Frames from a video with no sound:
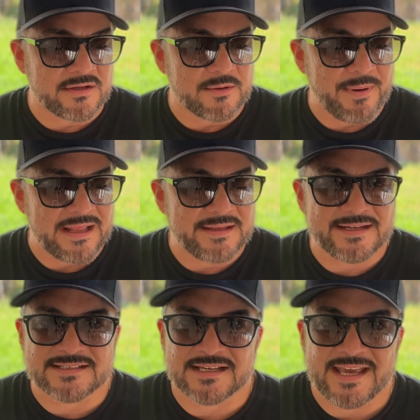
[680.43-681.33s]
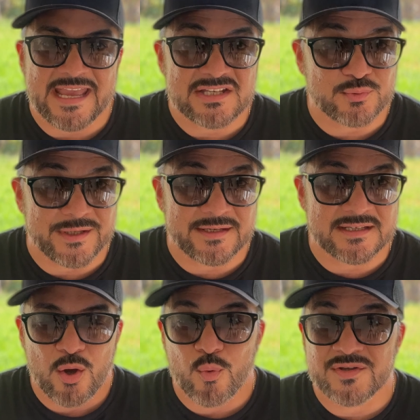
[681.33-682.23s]
on the palate is a hay
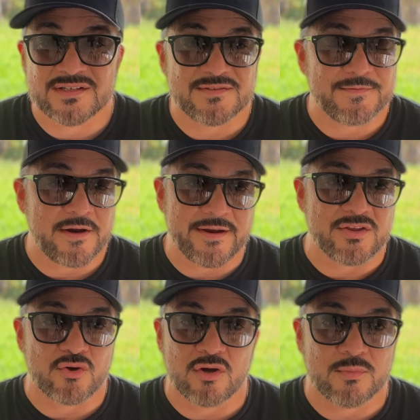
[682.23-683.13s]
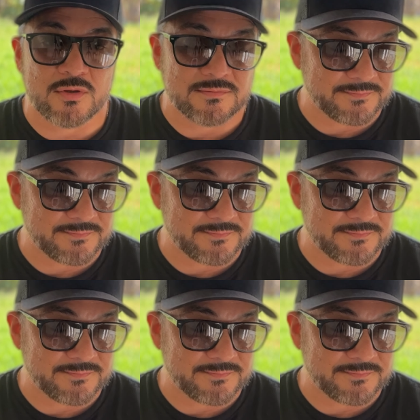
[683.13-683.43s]
sweetness, which is very enjoyable.